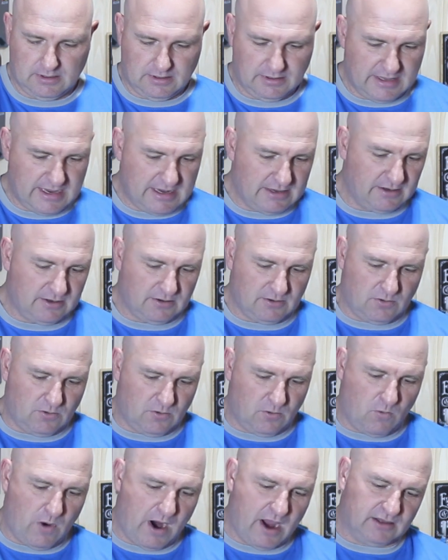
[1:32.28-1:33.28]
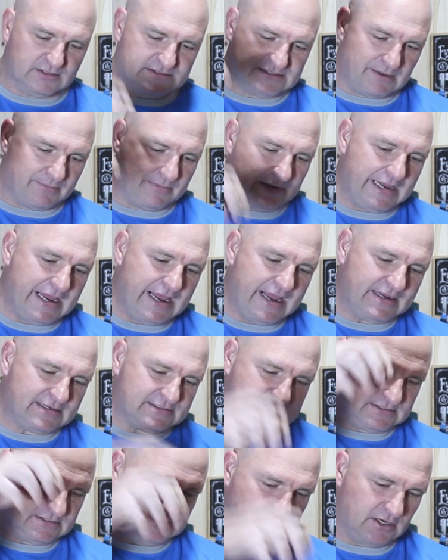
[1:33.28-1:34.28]
then weld some
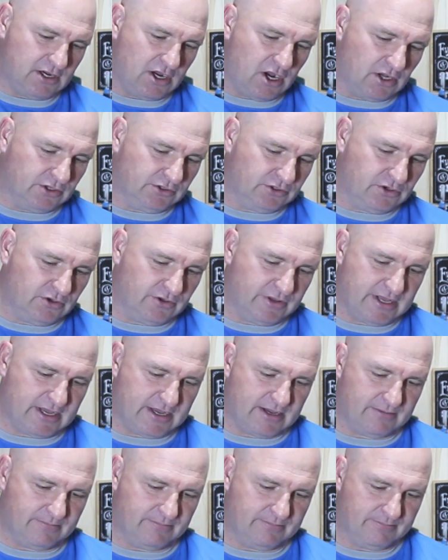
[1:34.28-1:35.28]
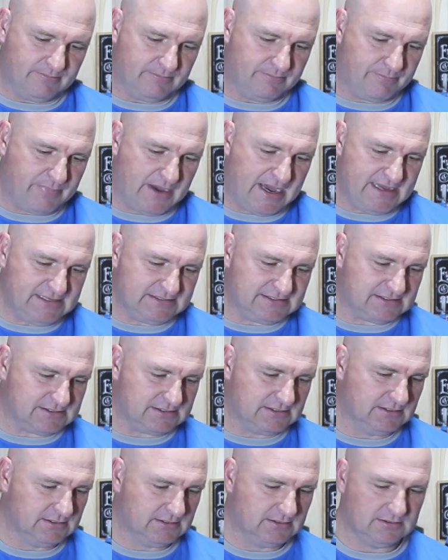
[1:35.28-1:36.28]
legs onto the
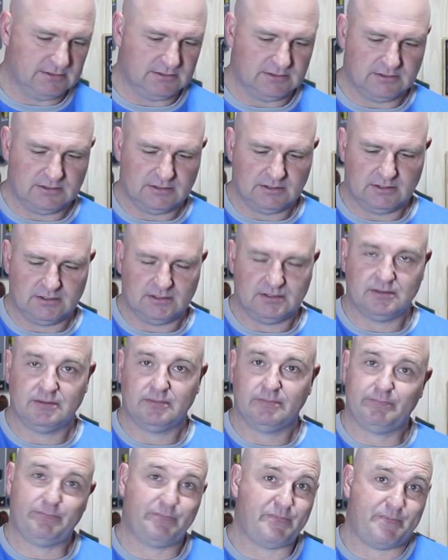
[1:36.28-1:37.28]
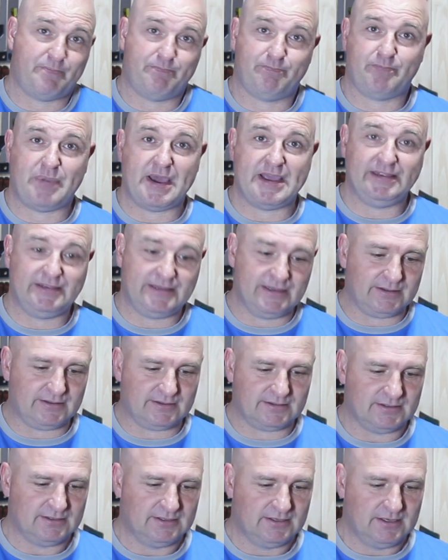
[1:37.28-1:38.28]
base, paint
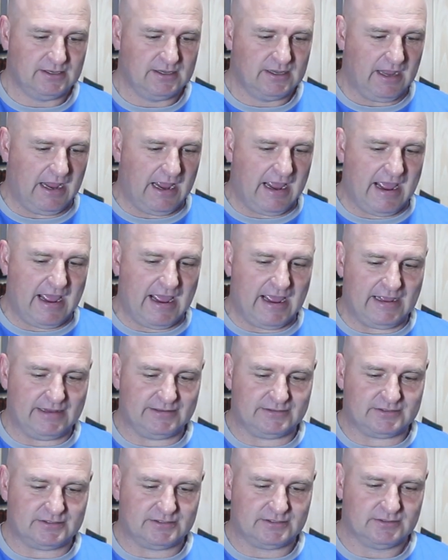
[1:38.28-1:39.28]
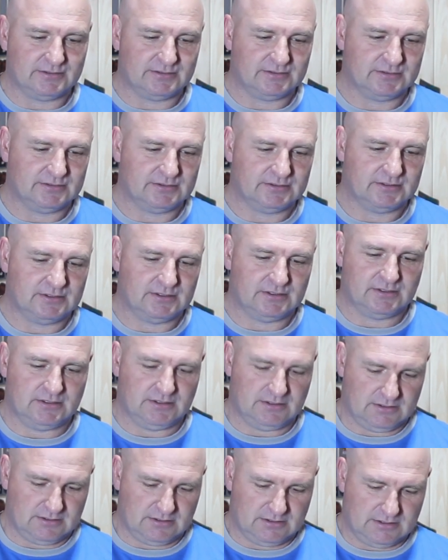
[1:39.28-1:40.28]
it, and
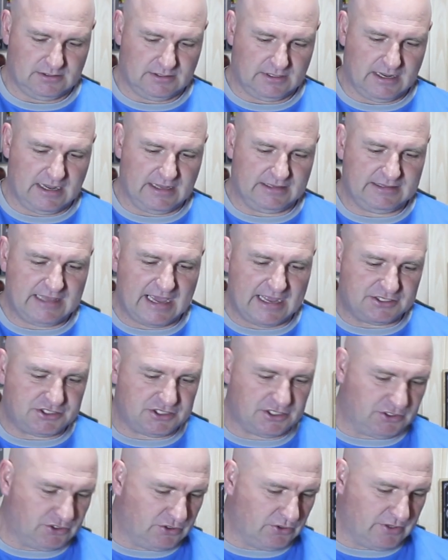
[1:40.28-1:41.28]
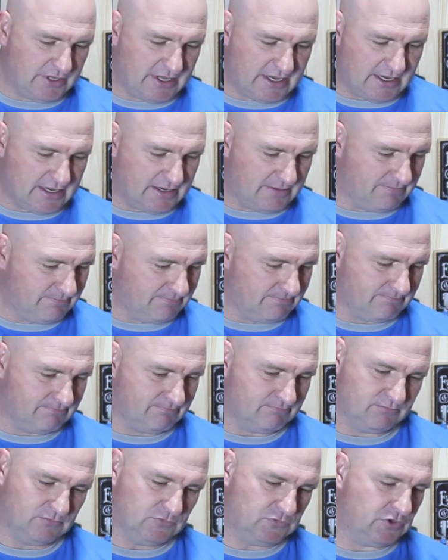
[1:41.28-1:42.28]
attach it to
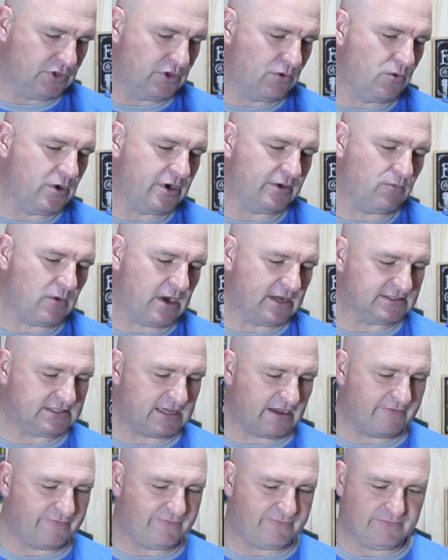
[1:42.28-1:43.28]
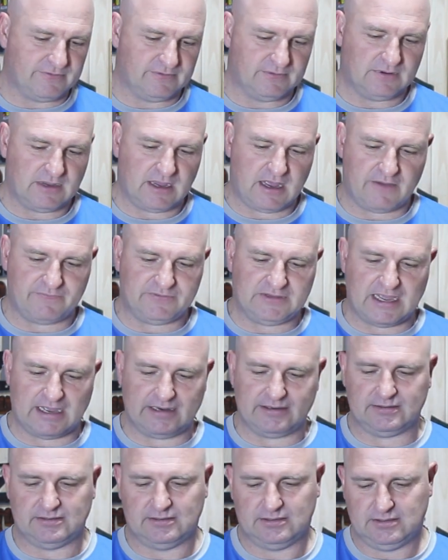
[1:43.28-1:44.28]
the wood once I've
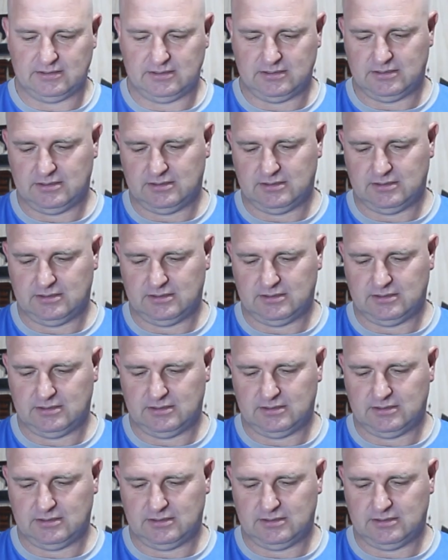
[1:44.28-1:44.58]
done